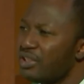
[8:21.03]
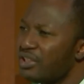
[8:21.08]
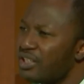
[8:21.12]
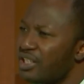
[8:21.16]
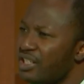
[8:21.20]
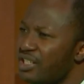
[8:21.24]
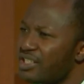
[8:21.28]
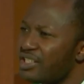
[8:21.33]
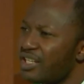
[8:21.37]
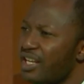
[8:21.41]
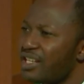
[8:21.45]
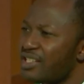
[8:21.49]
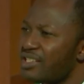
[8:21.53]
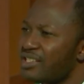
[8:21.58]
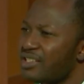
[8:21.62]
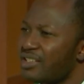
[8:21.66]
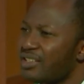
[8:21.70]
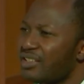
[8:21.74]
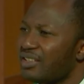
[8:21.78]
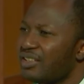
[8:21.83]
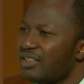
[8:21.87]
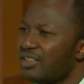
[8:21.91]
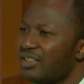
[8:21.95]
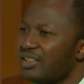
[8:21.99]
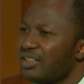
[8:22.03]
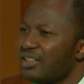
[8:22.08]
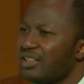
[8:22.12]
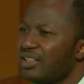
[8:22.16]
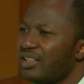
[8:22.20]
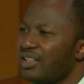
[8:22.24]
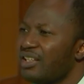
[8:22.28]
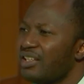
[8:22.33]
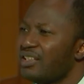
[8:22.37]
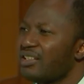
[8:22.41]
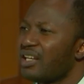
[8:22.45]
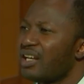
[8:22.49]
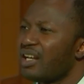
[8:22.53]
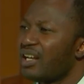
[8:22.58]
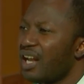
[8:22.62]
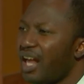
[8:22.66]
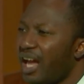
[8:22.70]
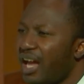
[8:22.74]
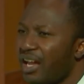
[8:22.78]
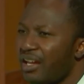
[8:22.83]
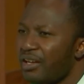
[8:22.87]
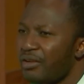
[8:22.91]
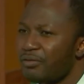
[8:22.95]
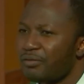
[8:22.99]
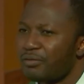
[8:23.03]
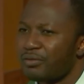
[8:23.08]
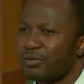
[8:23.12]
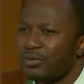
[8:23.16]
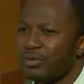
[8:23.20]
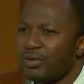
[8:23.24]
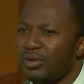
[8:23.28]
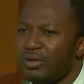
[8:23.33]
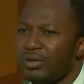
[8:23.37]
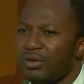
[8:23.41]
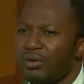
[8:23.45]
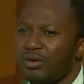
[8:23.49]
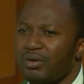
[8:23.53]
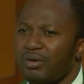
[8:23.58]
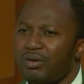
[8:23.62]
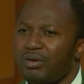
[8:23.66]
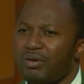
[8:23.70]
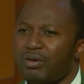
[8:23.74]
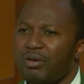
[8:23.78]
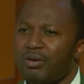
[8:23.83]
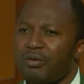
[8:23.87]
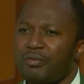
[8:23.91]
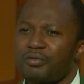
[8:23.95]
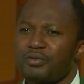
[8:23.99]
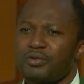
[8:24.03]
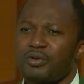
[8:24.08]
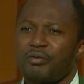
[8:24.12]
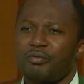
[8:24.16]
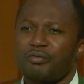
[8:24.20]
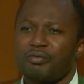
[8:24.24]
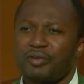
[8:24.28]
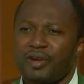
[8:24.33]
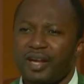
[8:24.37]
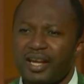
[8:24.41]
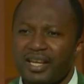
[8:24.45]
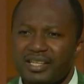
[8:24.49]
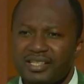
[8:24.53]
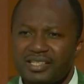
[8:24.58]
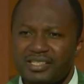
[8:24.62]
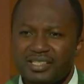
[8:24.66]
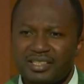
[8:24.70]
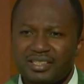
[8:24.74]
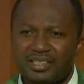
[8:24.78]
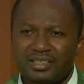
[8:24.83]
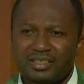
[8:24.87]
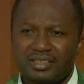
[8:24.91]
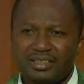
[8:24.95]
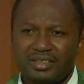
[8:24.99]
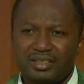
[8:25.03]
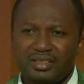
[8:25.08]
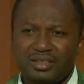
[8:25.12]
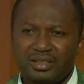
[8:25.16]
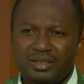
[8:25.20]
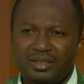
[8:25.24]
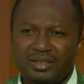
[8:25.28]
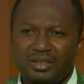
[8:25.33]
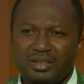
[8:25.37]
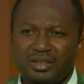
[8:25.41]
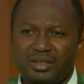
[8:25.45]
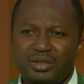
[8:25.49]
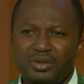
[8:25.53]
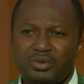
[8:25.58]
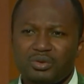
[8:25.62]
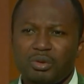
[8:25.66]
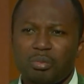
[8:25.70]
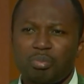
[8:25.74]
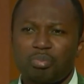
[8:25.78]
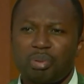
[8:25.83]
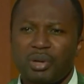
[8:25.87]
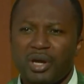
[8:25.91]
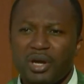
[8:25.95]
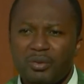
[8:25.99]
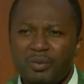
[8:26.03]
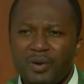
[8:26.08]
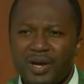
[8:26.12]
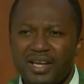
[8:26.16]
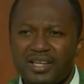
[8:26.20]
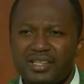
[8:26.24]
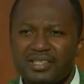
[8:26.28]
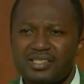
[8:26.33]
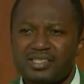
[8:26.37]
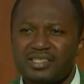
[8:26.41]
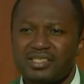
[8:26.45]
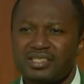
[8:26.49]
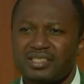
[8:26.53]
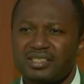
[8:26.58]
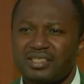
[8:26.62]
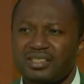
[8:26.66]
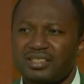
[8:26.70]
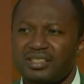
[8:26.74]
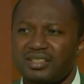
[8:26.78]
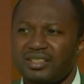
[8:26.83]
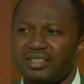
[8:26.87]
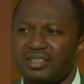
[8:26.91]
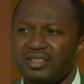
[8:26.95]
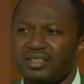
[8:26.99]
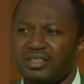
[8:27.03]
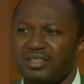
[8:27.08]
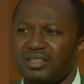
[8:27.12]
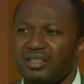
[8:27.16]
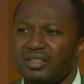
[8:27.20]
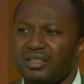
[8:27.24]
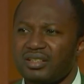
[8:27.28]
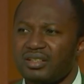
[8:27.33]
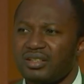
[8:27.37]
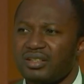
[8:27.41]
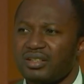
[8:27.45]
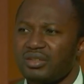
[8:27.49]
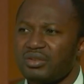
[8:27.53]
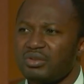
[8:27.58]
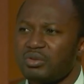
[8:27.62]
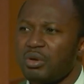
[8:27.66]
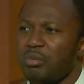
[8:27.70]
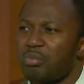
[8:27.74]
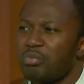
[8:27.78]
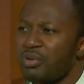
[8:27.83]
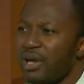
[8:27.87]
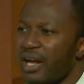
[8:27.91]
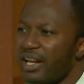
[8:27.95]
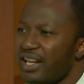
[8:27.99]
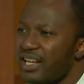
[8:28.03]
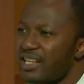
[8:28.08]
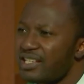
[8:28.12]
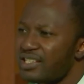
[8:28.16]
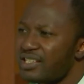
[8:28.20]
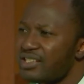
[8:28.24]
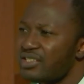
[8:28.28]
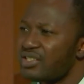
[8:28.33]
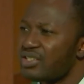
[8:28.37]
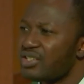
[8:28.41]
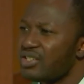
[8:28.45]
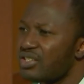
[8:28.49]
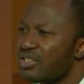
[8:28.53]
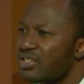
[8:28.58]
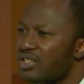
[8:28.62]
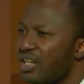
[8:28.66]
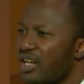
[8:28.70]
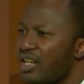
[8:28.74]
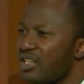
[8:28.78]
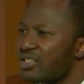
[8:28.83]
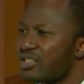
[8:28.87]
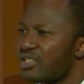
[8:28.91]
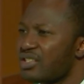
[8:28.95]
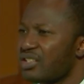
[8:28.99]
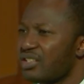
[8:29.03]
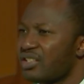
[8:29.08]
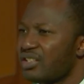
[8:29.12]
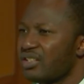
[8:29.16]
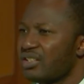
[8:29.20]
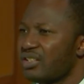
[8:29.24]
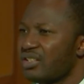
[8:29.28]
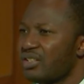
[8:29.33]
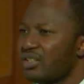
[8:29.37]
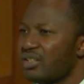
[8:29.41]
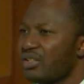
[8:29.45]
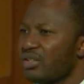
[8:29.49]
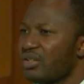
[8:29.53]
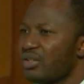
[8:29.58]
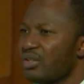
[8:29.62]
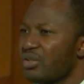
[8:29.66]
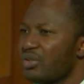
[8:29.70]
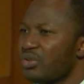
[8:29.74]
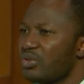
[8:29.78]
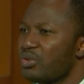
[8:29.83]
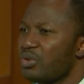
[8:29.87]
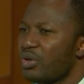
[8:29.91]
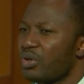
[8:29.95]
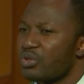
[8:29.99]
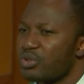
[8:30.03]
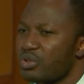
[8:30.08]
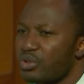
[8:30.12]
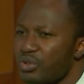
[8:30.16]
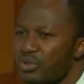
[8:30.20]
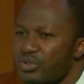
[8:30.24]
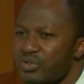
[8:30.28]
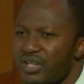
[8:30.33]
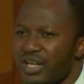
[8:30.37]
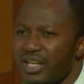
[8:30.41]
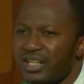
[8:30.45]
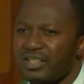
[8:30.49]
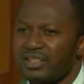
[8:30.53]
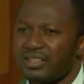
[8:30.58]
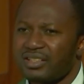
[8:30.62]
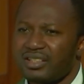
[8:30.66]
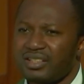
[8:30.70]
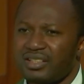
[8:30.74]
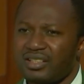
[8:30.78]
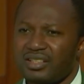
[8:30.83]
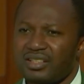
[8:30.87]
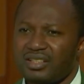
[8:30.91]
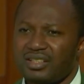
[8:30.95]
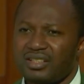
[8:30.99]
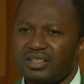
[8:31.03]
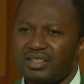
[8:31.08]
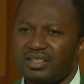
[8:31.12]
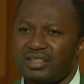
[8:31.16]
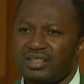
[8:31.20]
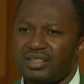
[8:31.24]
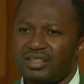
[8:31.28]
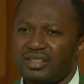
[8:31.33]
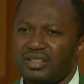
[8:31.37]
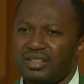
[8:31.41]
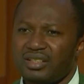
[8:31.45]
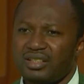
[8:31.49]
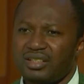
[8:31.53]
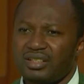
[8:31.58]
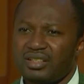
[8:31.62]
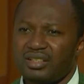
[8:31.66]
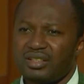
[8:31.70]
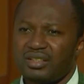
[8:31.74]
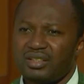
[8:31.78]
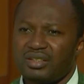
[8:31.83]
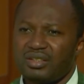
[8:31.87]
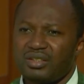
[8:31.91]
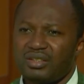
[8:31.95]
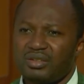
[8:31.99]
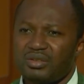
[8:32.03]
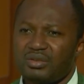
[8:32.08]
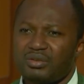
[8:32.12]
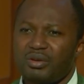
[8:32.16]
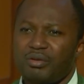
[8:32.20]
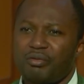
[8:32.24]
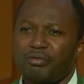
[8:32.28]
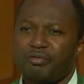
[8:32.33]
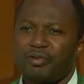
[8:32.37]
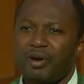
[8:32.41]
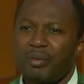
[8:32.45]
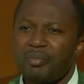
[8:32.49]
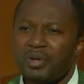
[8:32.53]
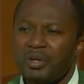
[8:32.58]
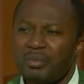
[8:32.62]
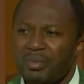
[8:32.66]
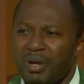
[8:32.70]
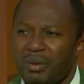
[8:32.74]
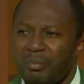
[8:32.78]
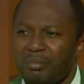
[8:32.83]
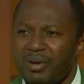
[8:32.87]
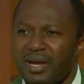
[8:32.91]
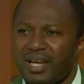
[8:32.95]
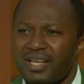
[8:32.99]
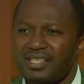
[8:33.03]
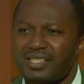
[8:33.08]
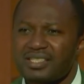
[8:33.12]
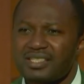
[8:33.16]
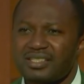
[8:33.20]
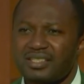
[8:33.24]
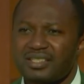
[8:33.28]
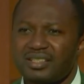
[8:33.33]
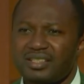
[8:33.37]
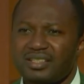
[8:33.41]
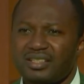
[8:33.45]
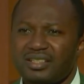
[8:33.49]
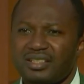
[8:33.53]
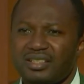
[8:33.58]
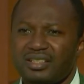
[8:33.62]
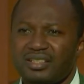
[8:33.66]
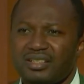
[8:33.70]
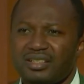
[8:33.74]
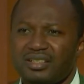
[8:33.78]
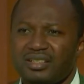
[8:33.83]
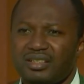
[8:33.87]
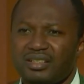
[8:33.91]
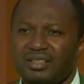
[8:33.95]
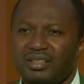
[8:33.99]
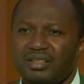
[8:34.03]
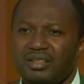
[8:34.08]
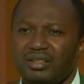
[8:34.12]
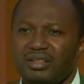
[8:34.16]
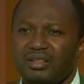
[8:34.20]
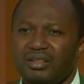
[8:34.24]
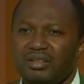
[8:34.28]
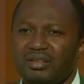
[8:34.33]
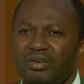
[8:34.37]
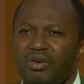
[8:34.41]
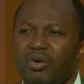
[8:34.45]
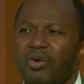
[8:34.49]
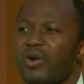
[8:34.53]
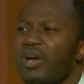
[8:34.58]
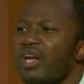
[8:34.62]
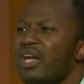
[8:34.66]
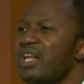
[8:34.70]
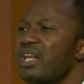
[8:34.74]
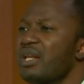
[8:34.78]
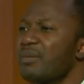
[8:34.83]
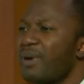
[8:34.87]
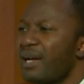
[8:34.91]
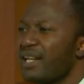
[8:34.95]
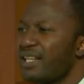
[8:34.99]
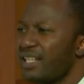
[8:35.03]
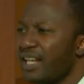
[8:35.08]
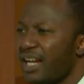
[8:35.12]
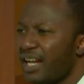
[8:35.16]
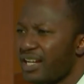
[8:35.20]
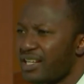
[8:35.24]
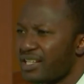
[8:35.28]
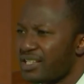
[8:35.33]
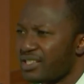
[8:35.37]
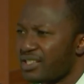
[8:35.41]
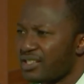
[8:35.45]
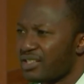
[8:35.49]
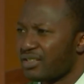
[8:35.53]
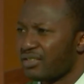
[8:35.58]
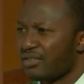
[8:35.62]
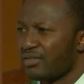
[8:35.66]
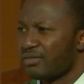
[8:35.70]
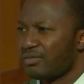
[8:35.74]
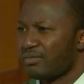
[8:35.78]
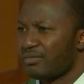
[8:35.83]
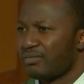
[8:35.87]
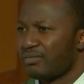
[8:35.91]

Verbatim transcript: be Jesus in the life of your friend, your parents, your brothers and sisters, your children, your family members, or anybody else.